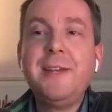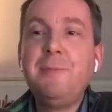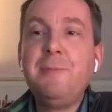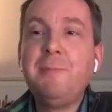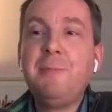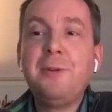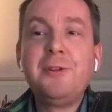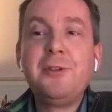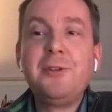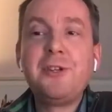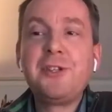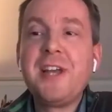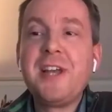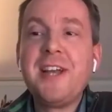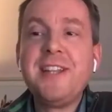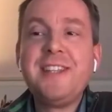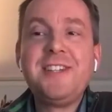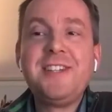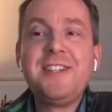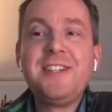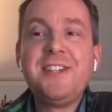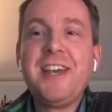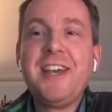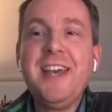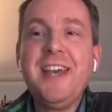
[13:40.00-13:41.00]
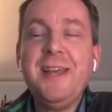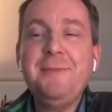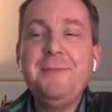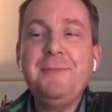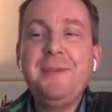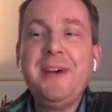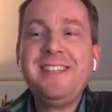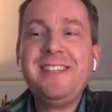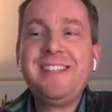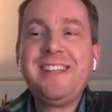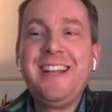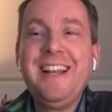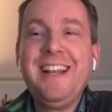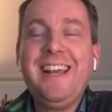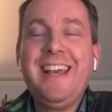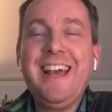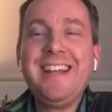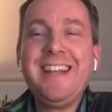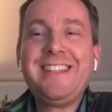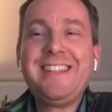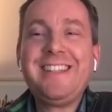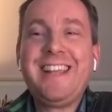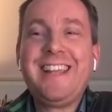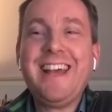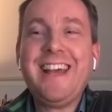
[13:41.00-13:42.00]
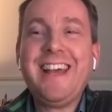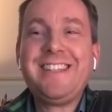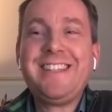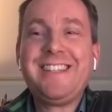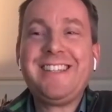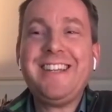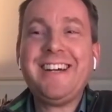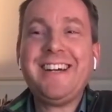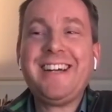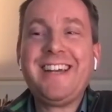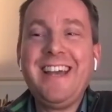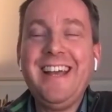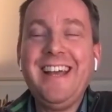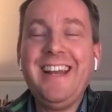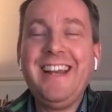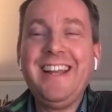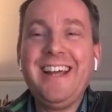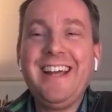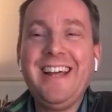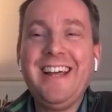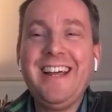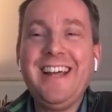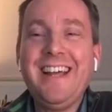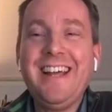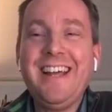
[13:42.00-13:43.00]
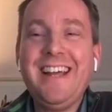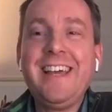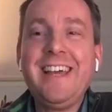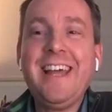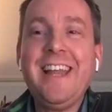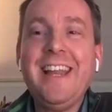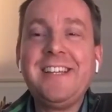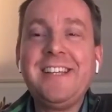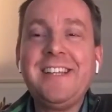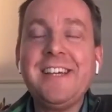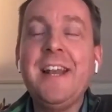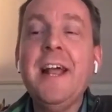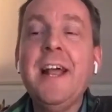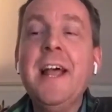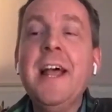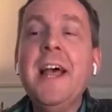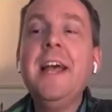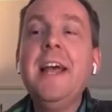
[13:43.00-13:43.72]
simple. Just get stuck in, basically. Get stuck in and get it done.